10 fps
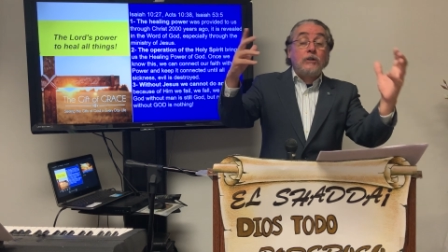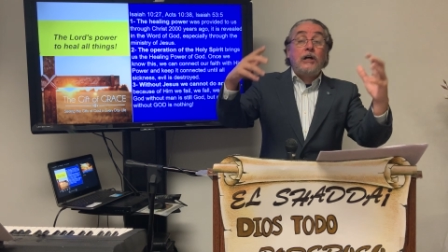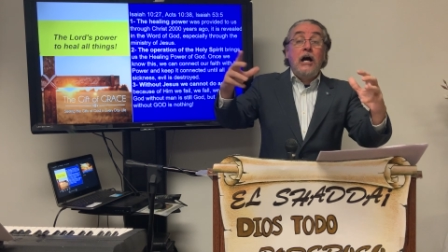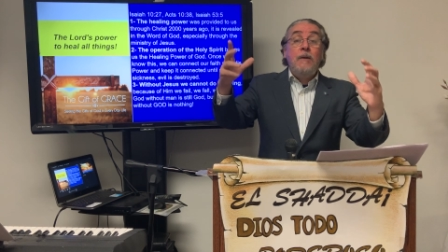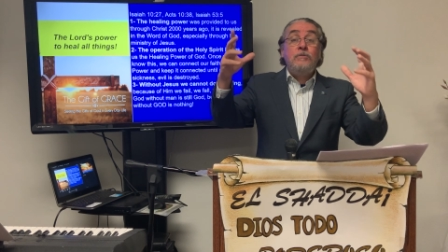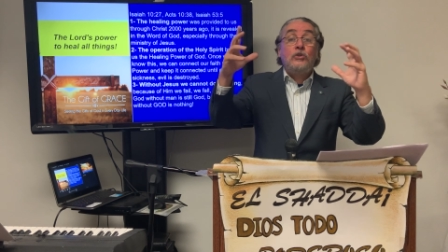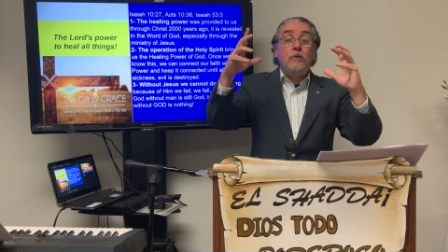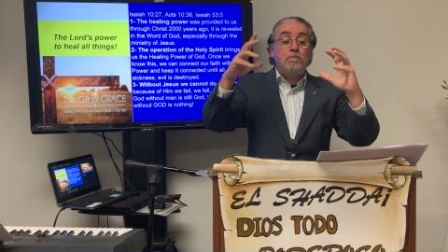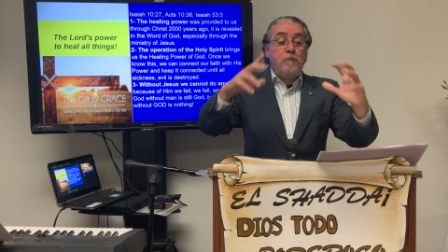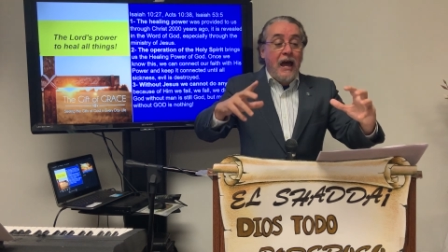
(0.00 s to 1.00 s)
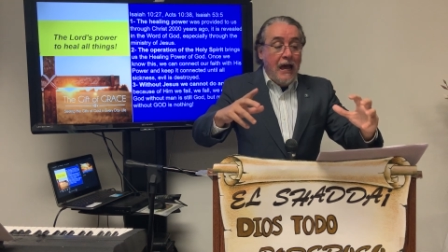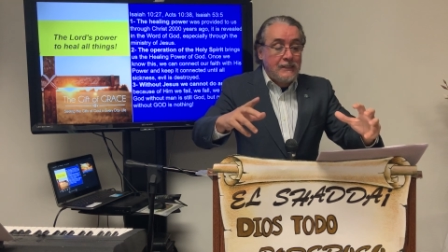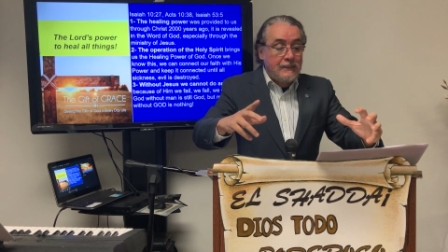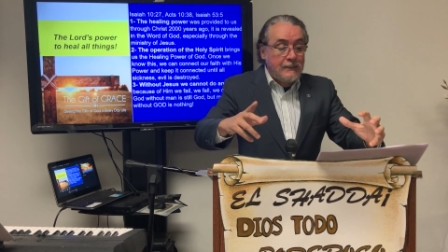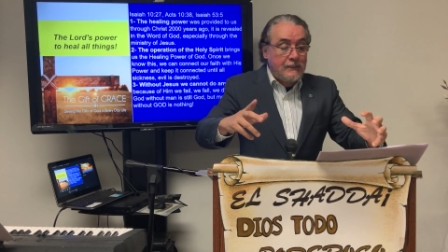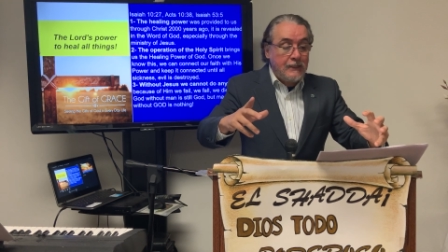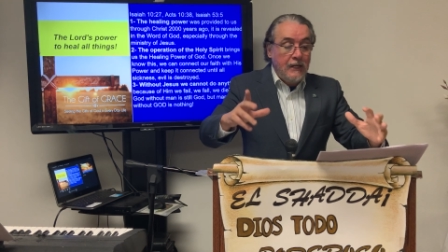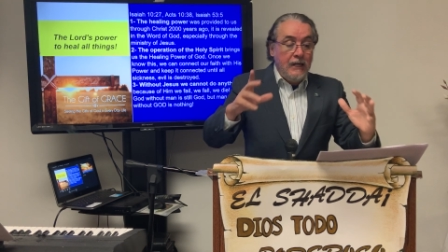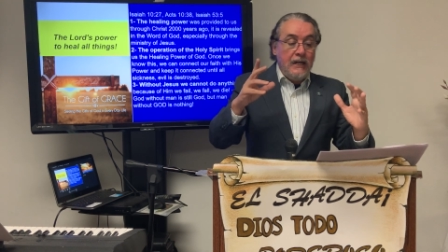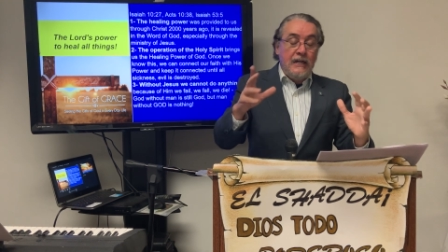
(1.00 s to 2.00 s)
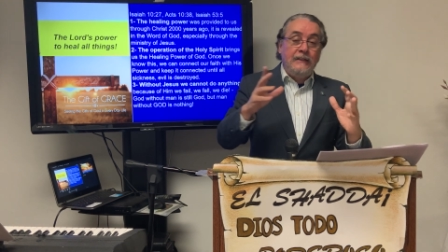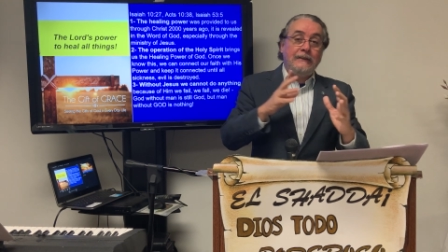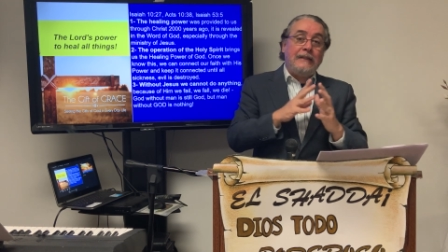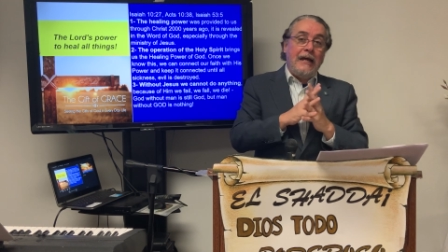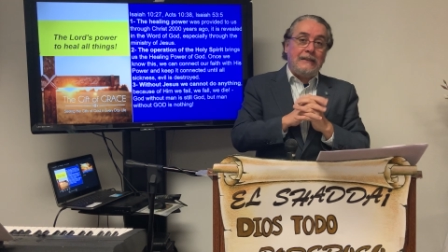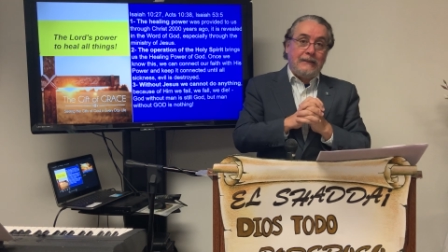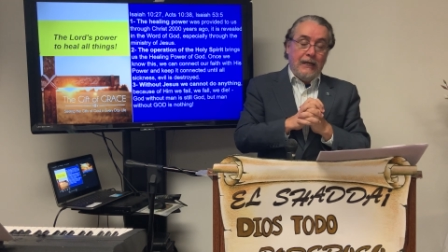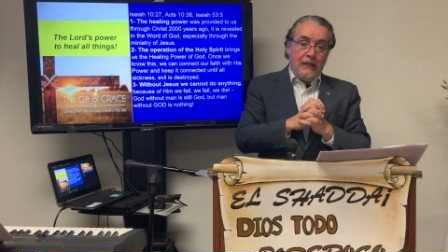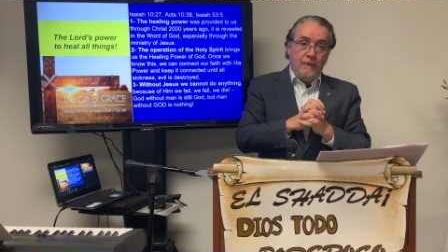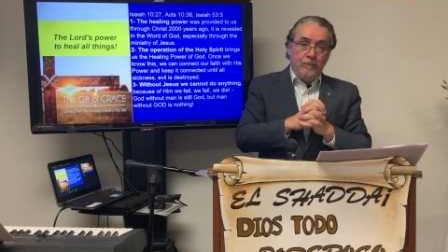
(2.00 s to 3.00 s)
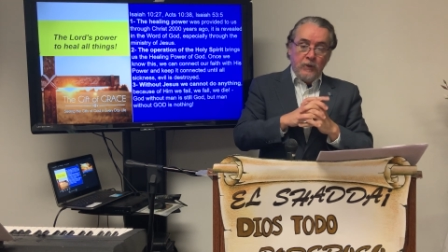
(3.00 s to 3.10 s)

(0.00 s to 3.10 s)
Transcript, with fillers: come to pass in that day.